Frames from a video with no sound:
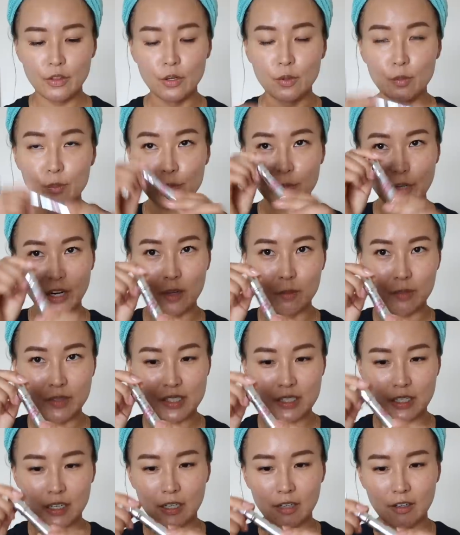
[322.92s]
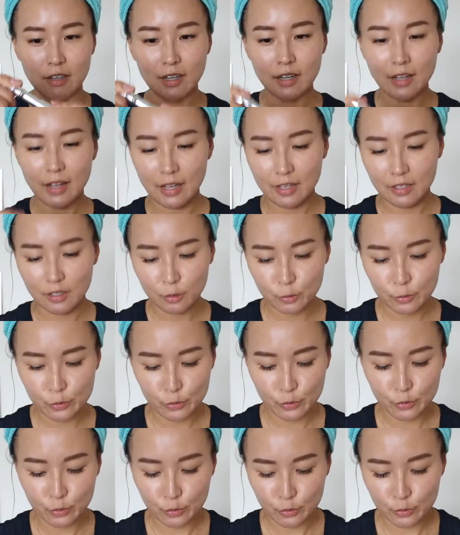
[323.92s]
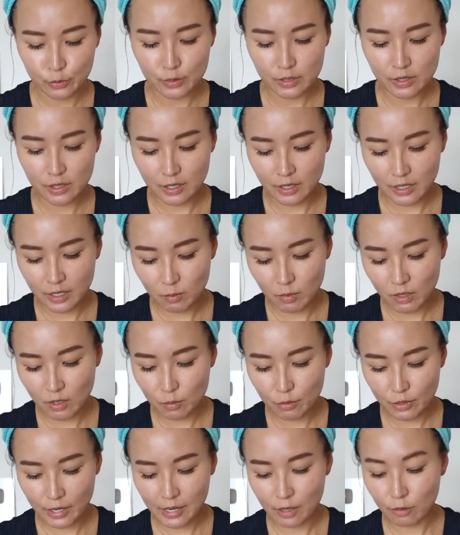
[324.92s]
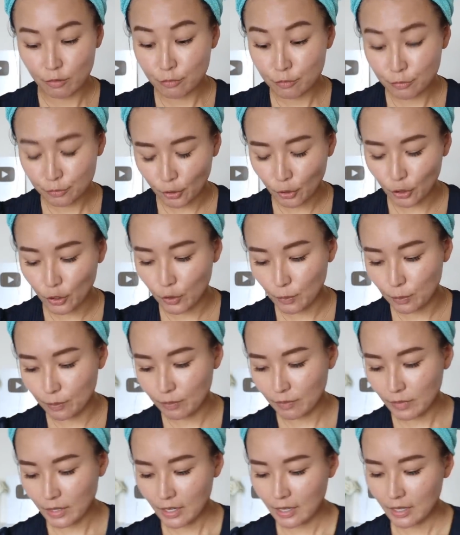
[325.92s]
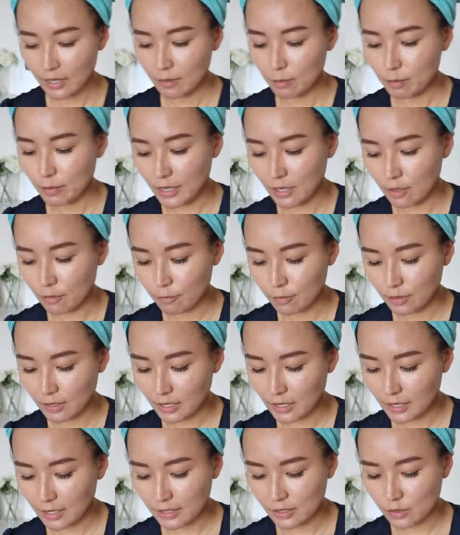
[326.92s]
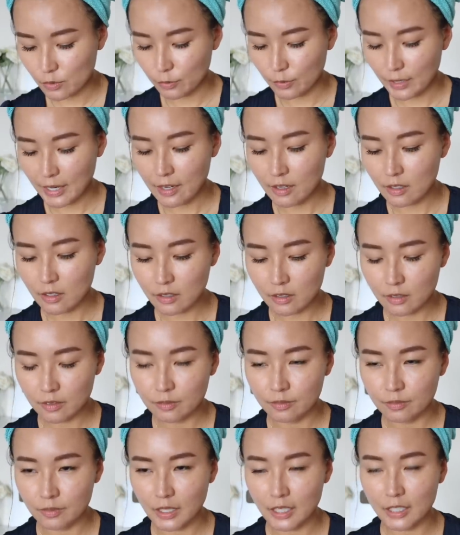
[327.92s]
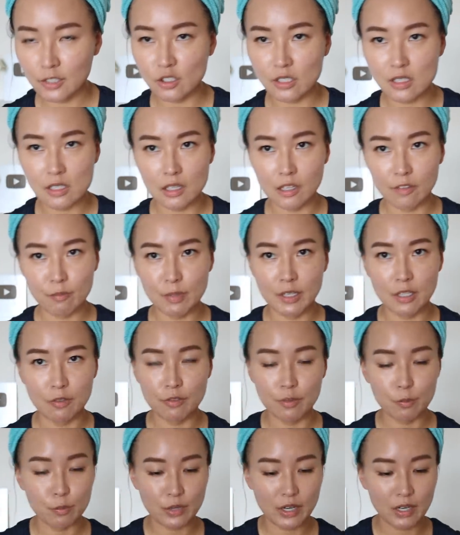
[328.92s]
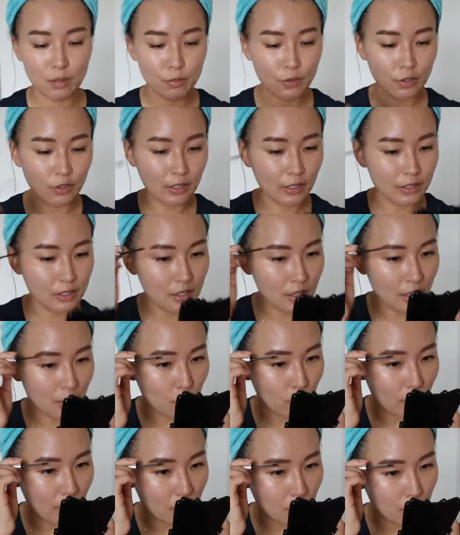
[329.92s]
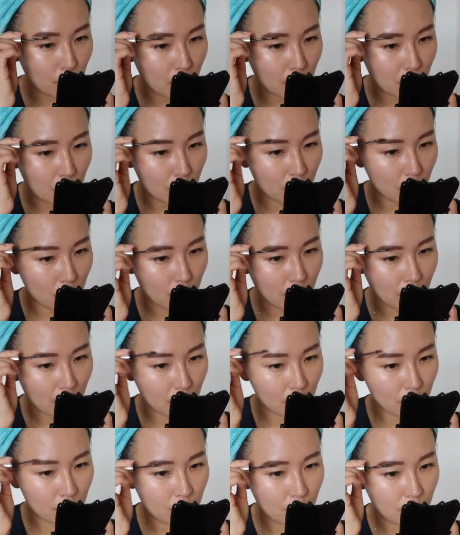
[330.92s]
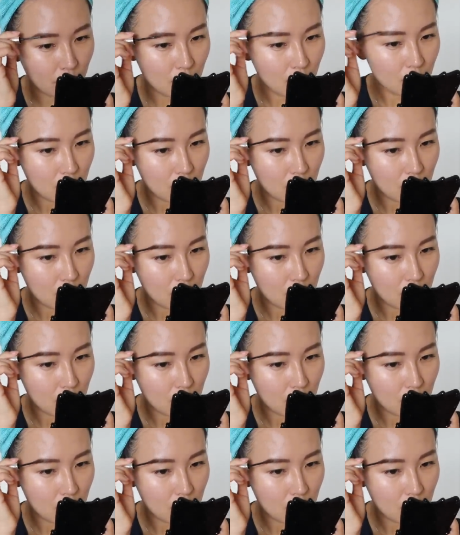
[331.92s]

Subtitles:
the brow mascara, and I also use the Gimme Brow from Benefit as well. I just love Benefit brow products. They work really, really well.